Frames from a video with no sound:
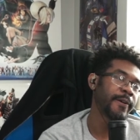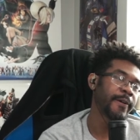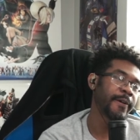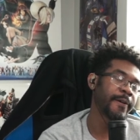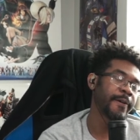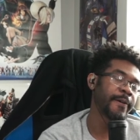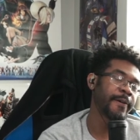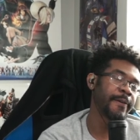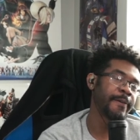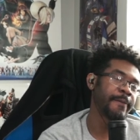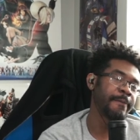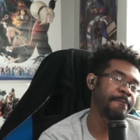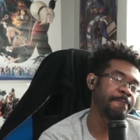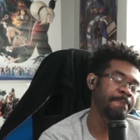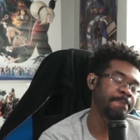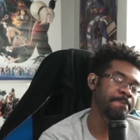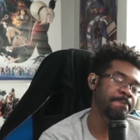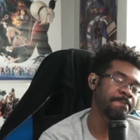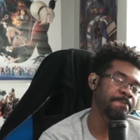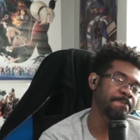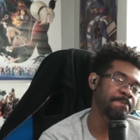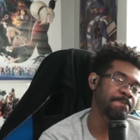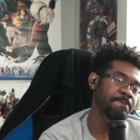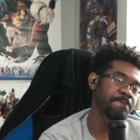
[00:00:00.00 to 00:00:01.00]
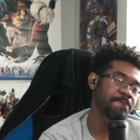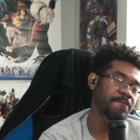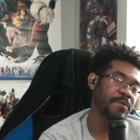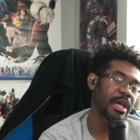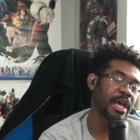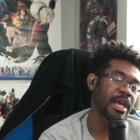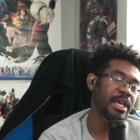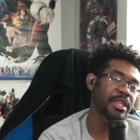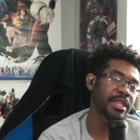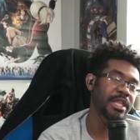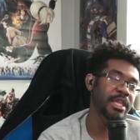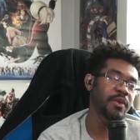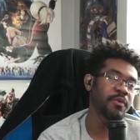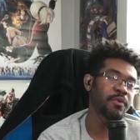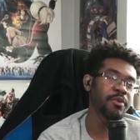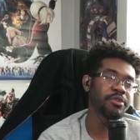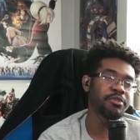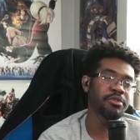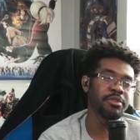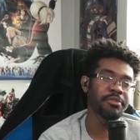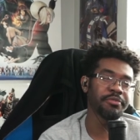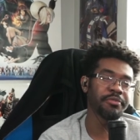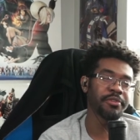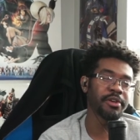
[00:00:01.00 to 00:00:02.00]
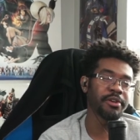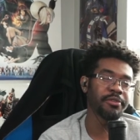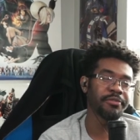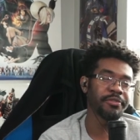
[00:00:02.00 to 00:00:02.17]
Um, I think where Street Fighter